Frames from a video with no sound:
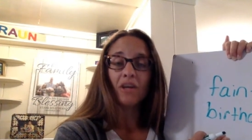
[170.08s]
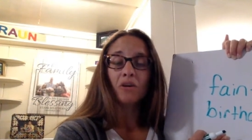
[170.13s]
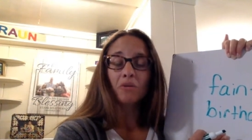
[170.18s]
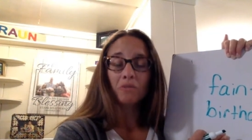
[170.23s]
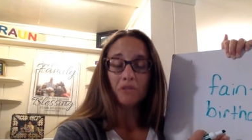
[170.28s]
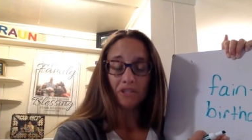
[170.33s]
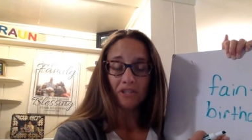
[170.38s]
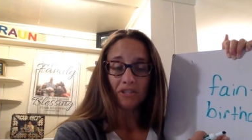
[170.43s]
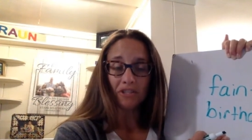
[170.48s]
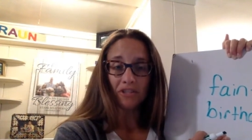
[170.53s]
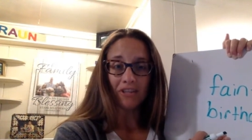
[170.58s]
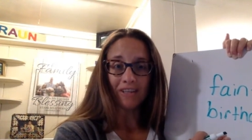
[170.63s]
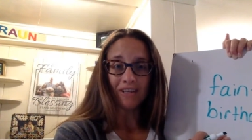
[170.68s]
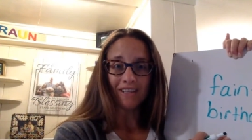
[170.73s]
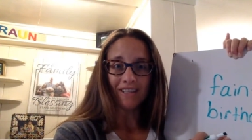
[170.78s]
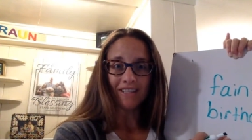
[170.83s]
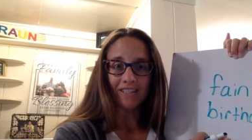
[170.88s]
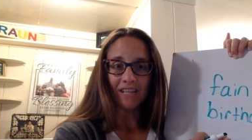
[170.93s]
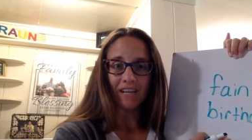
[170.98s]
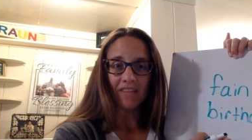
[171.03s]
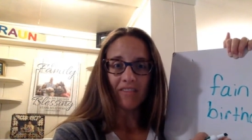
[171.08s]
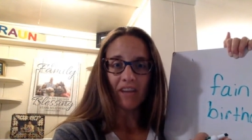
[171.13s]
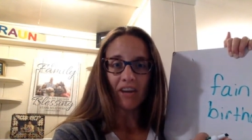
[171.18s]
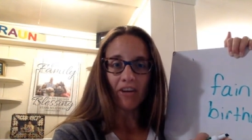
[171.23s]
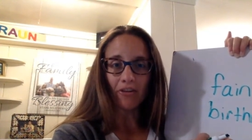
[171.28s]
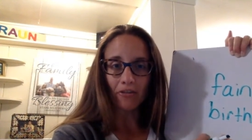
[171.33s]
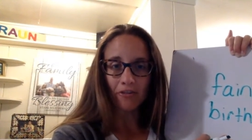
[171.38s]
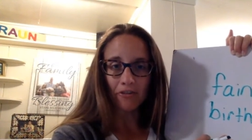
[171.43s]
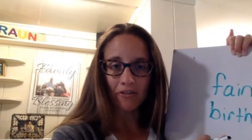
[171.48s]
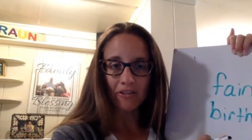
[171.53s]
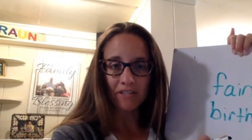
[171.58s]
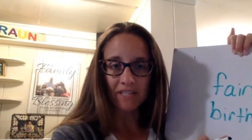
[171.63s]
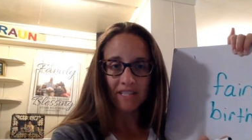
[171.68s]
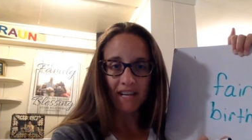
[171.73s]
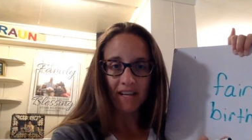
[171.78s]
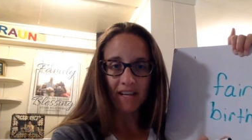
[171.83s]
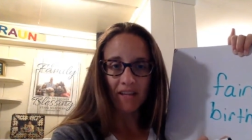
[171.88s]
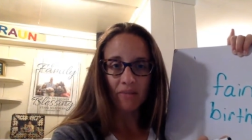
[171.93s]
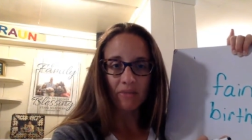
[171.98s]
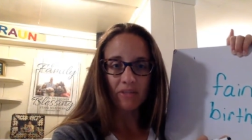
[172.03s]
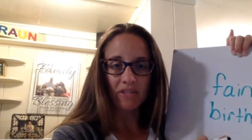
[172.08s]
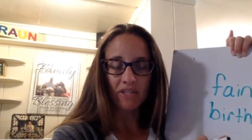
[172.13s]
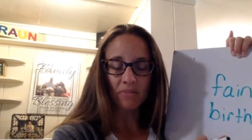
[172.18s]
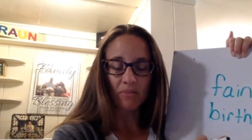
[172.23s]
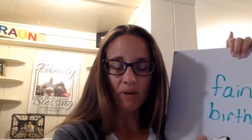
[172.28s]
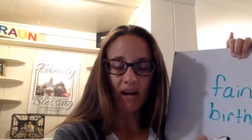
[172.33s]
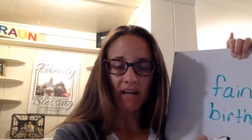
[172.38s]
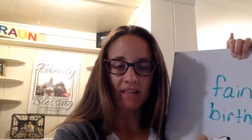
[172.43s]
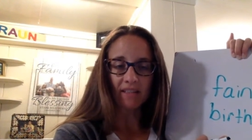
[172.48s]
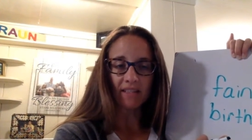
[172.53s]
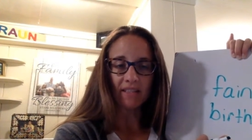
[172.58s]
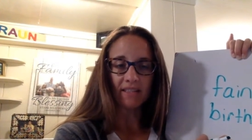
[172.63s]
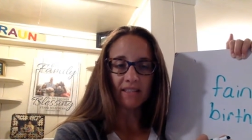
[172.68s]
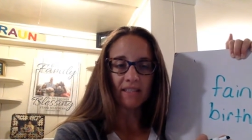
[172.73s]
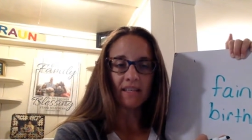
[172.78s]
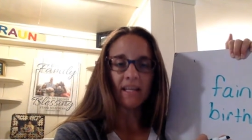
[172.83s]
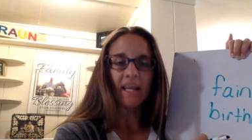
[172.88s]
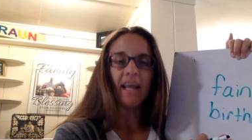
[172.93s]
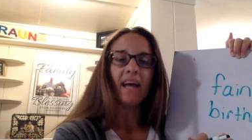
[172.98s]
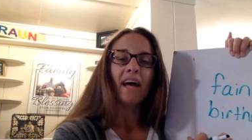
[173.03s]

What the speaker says: which is good because you have that sound that we just practiced.